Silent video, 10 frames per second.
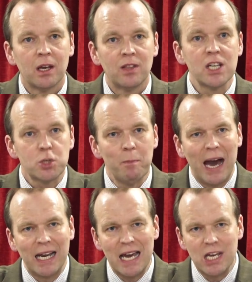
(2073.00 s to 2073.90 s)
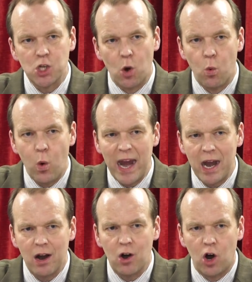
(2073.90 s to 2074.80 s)
This man is
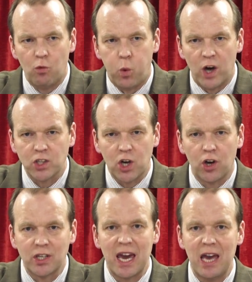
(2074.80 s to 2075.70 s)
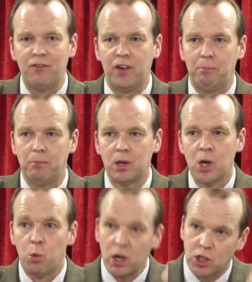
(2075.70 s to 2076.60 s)
aware of what God gave him,
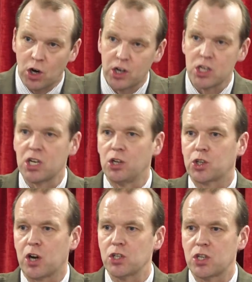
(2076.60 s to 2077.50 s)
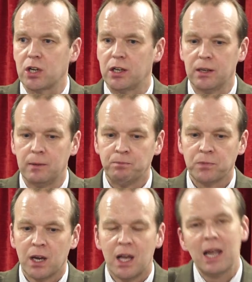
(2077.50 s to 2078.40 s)
what God has entrusted.
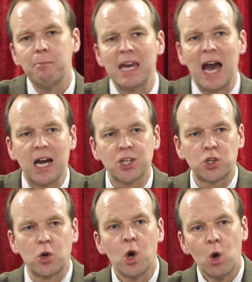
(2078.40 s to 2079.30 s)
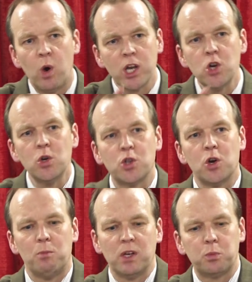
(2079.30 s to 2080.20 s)
Let me ask you, what are you
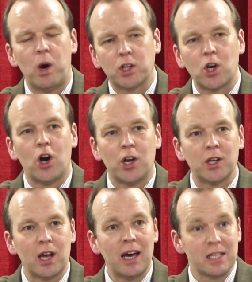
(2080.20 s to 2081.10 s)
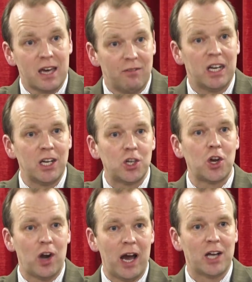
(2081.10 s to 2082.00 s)
doing with what God has given into
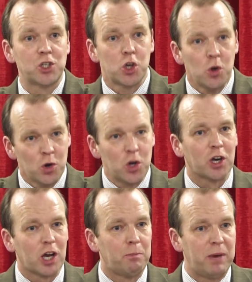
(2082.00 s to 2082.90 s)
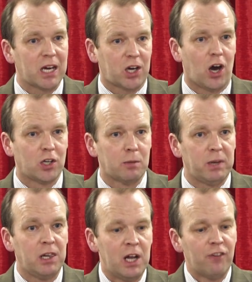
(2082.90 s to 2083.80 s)
your hands? You know you're going to be
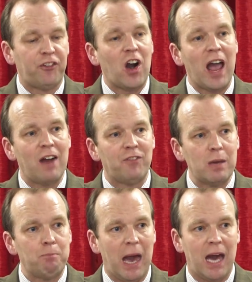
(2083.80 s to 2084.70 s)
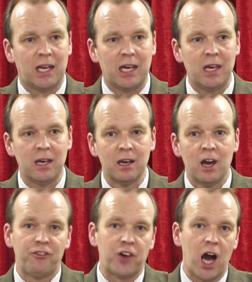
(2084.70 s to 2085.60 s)
accountable for every penny,
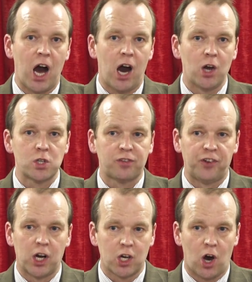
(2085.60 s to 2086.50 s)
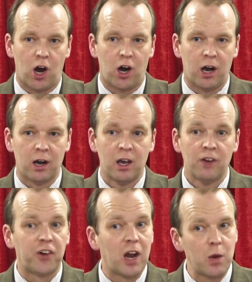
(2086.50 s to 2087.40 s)
for a house, for a car,
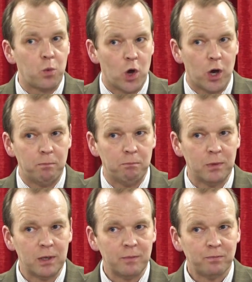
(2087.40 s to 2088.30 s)
for a room,